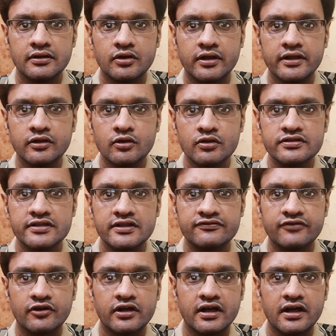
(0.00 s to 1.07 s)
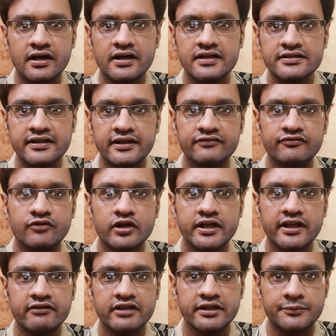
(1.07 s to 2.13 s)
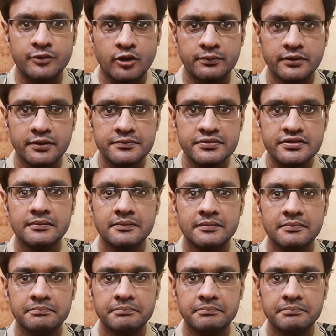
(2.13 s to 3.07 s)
You can use this for hours and won't have any problems.